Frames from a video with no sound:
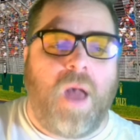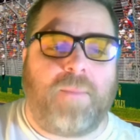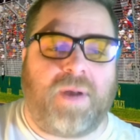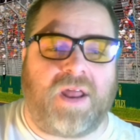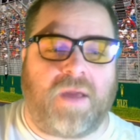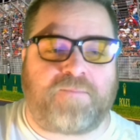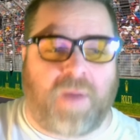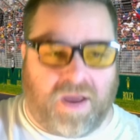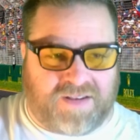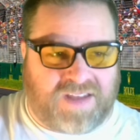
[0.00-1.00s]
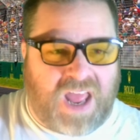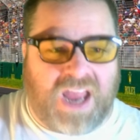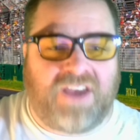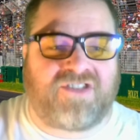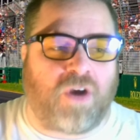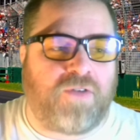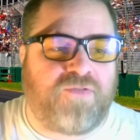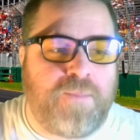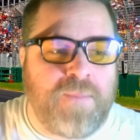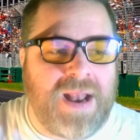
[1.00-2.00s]
But he showed
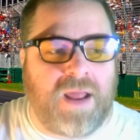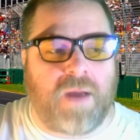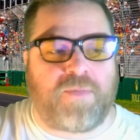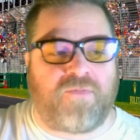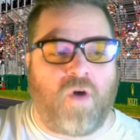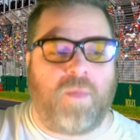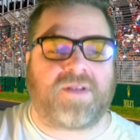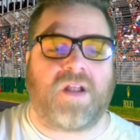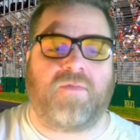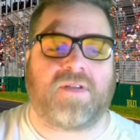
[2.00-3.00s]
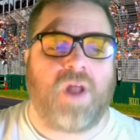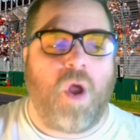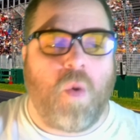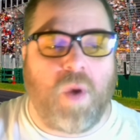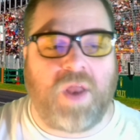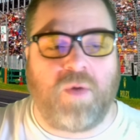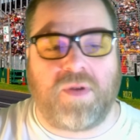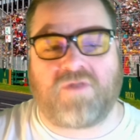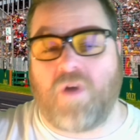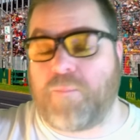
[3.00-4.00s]
familiar performance levels when he was
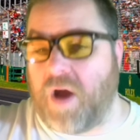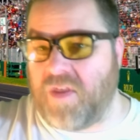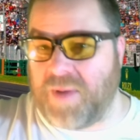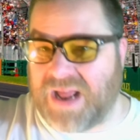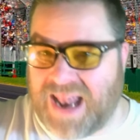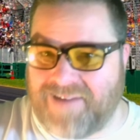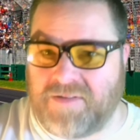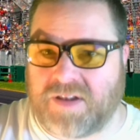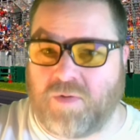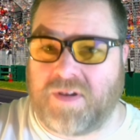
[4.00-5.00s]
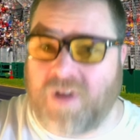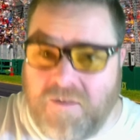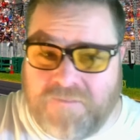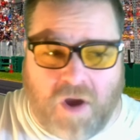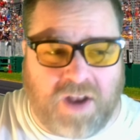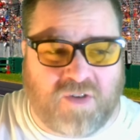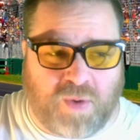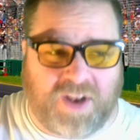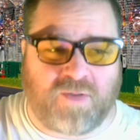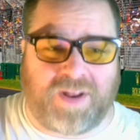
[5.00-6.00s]
dropped by the McLaren squad so far in
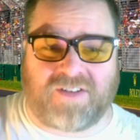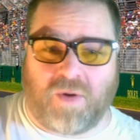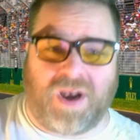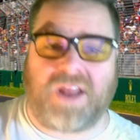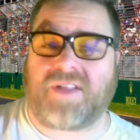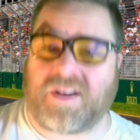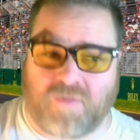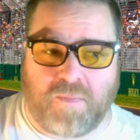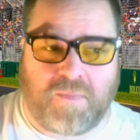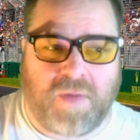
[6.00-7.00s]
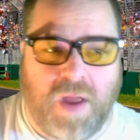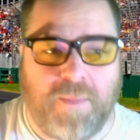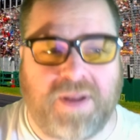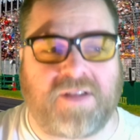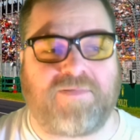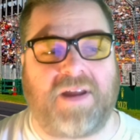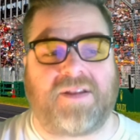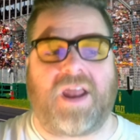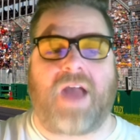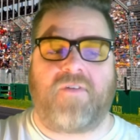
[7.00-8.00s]
2022, at least that's from Mr. Priestley.
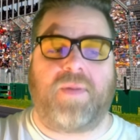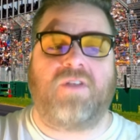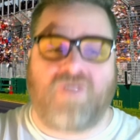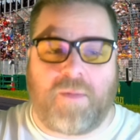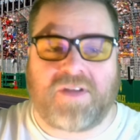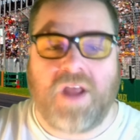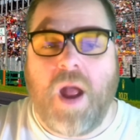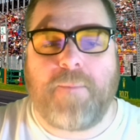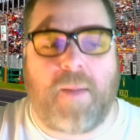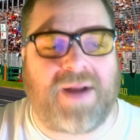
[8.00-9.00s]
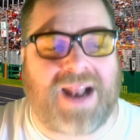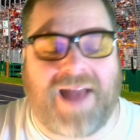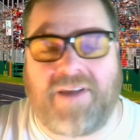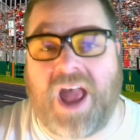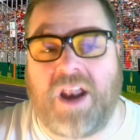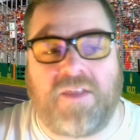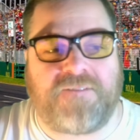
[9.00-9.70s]
Now, having been dropped by McLaren ahead of the